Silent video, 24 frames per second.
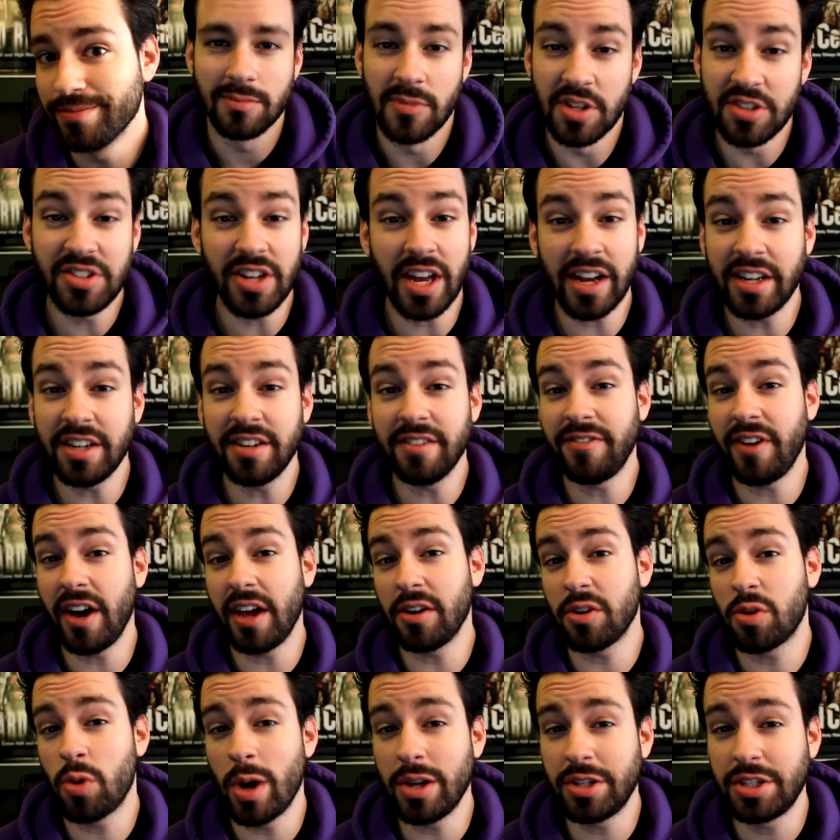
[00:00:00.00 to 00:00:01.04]
The second to
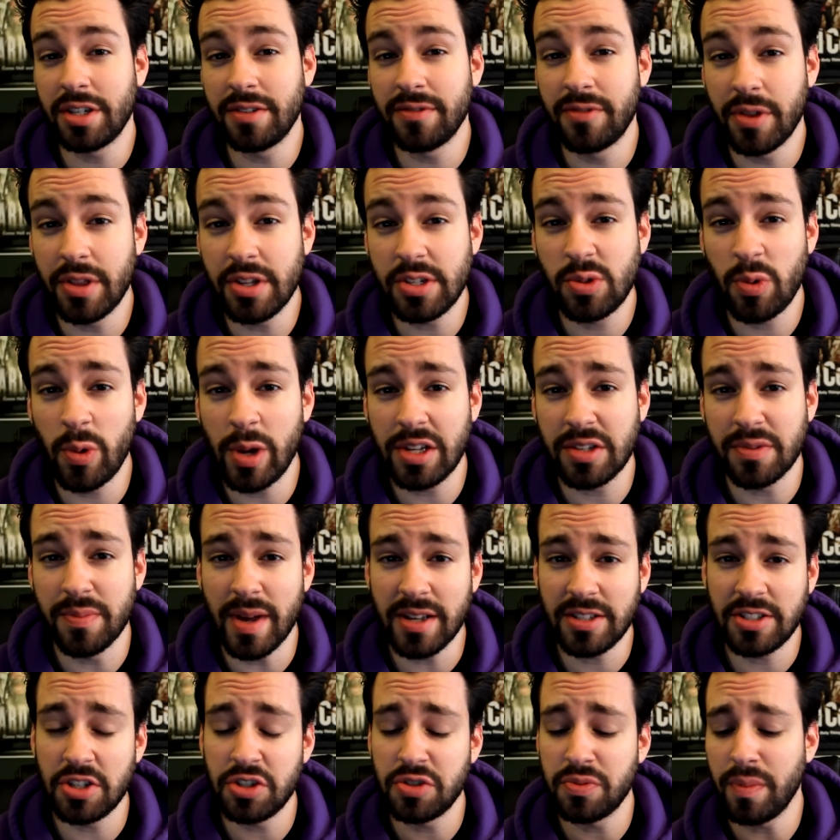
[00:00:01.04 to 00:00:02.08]
final question for this week's
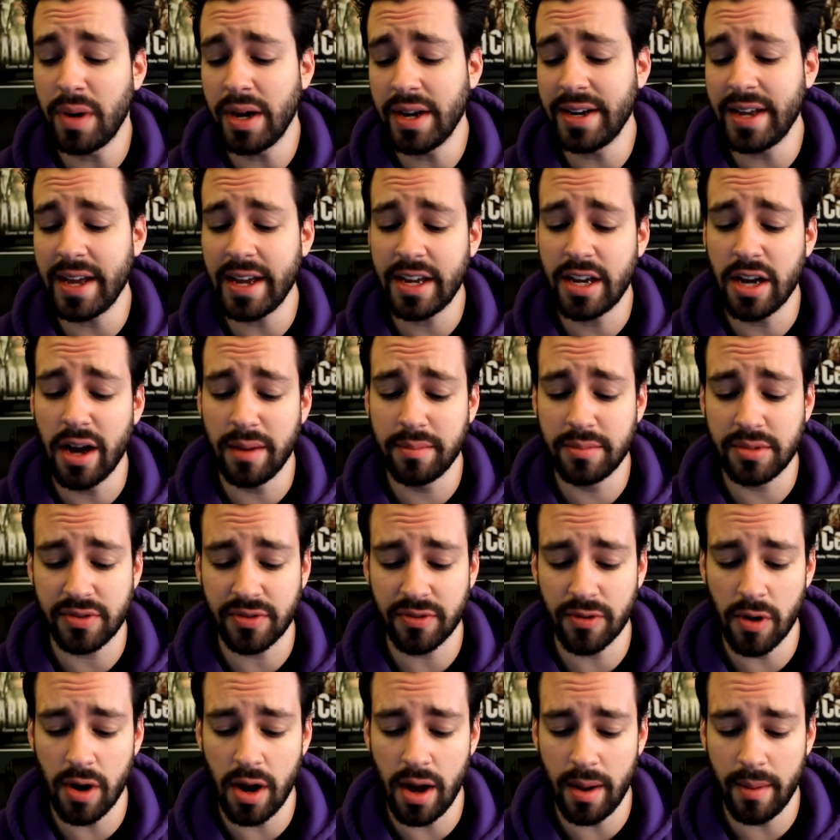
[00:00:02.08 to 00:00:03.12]
Message Monday comes
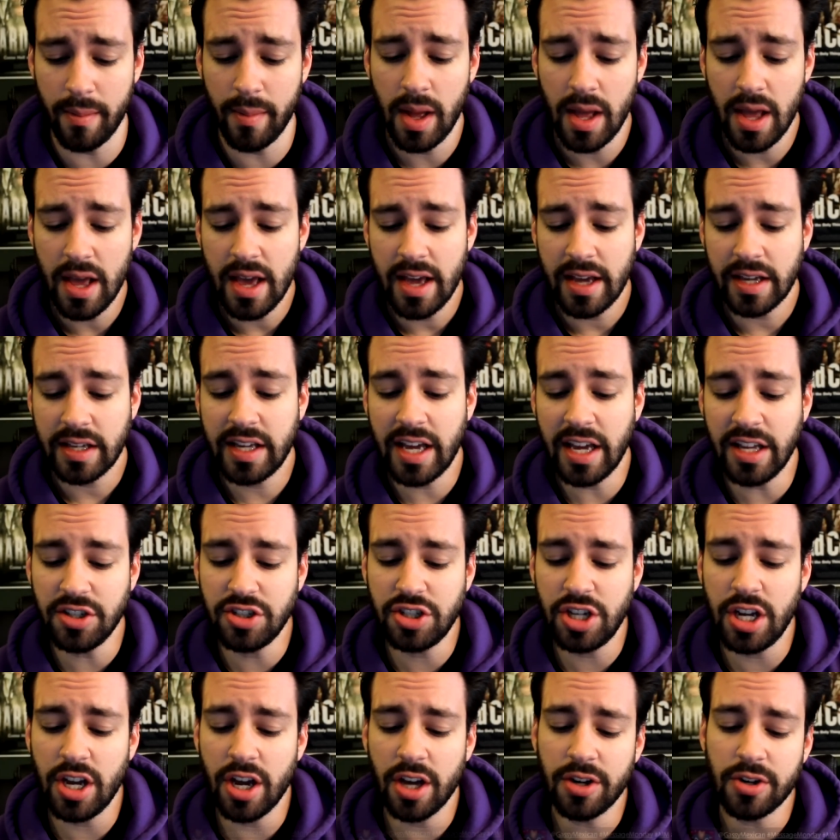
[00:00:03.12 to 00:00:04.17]
from
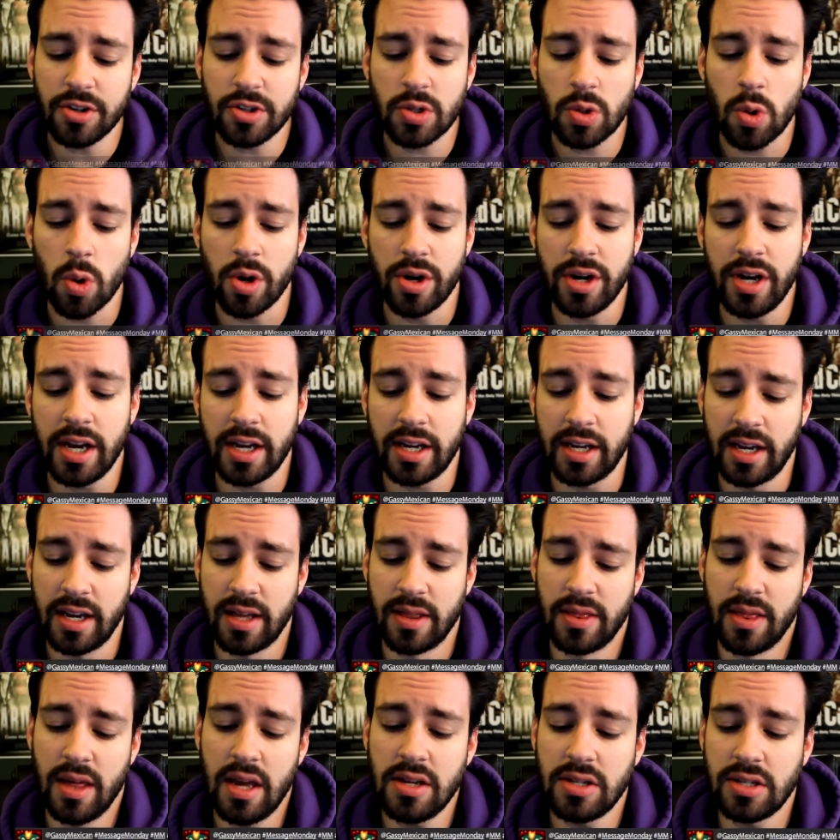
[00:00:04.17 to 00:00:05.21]
Kenji underscore Nick,
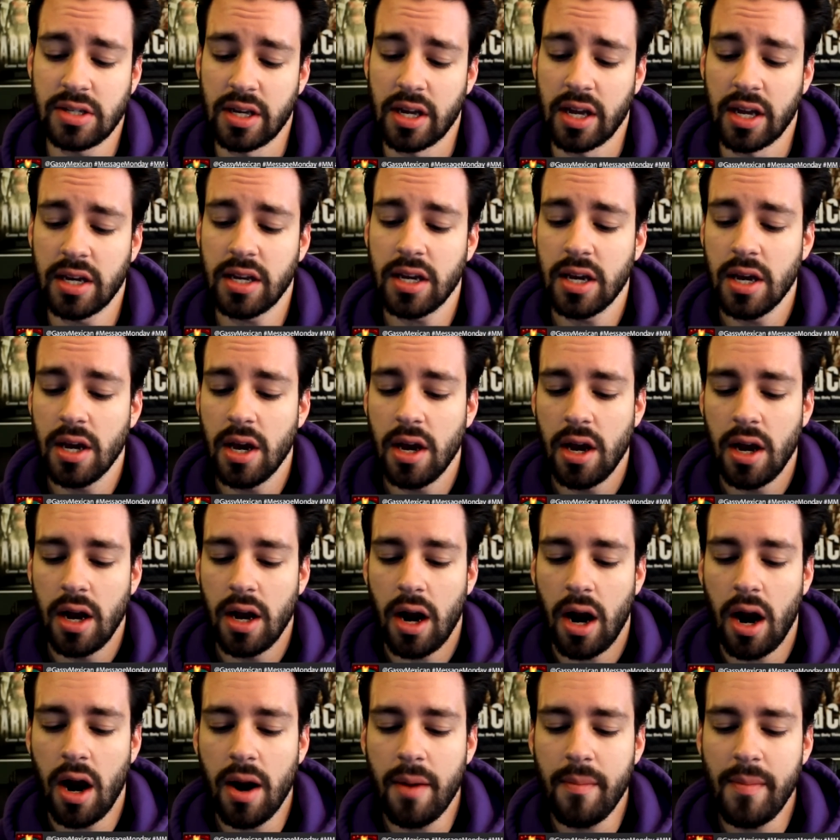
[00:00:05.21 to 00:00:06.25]
and they said,
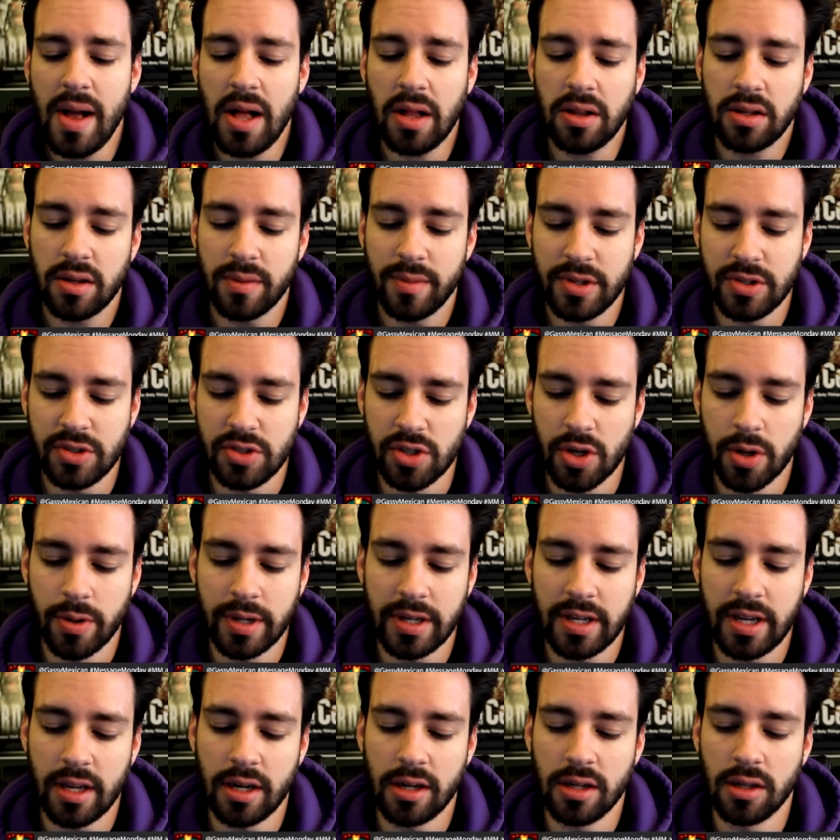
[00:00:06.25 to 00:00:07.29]
are Malcolm and Zoe
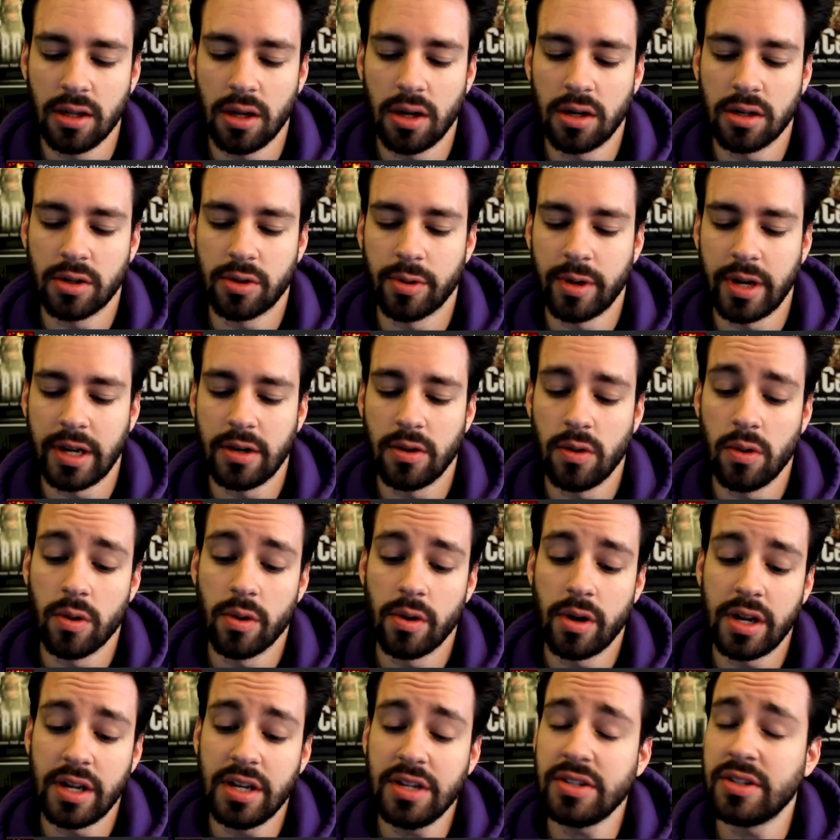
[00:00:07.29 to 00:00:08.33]
getting along great,
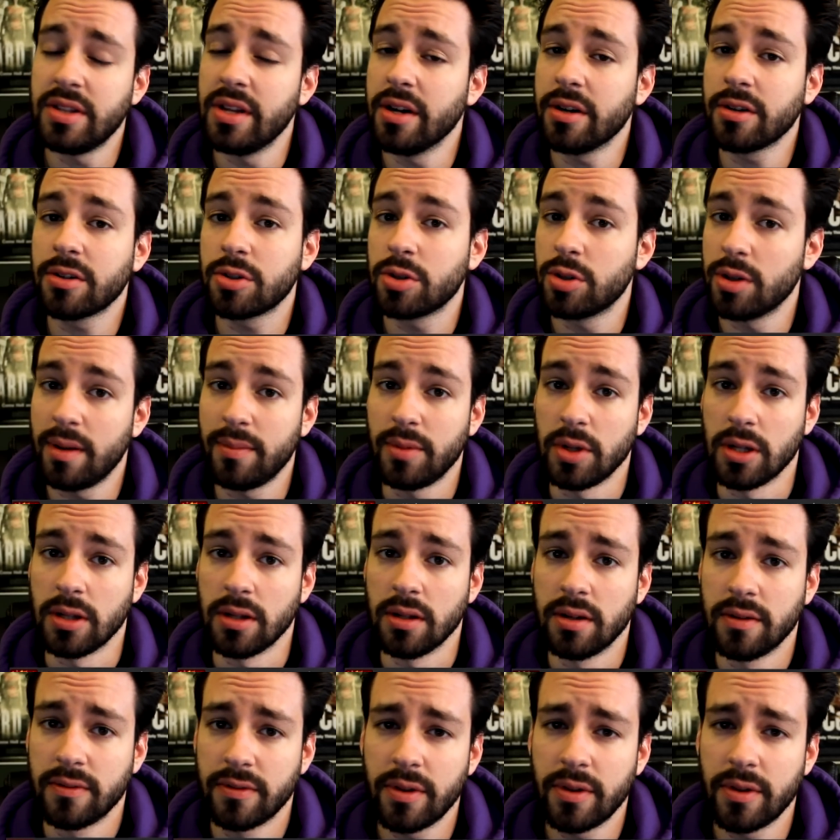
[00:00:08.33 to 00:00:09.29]
or is there trouble?